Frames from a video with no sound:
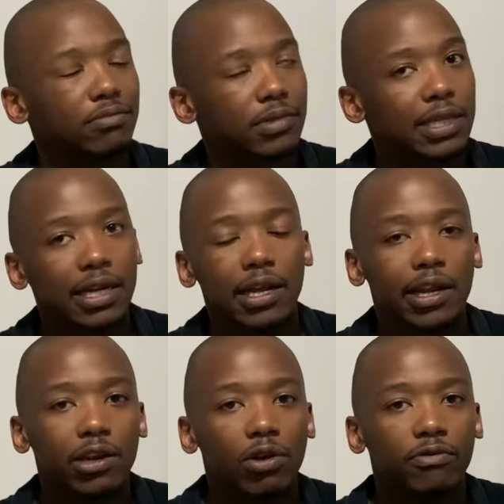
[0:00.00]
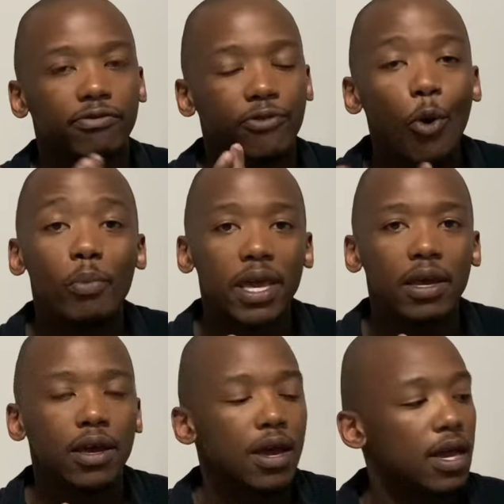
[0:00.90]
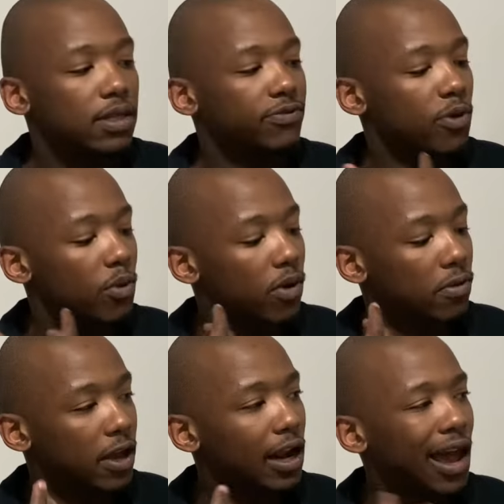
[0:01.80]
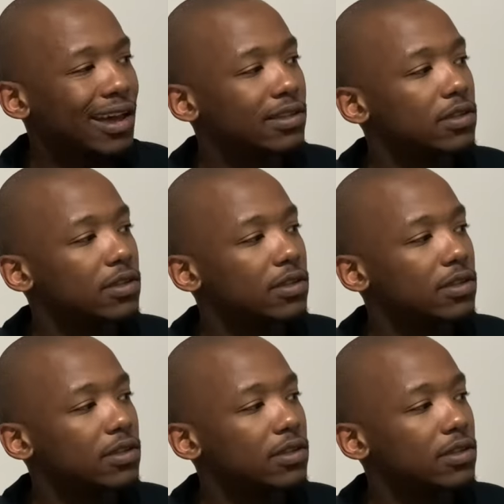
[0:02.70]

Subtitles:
technically not for me, it's for the client.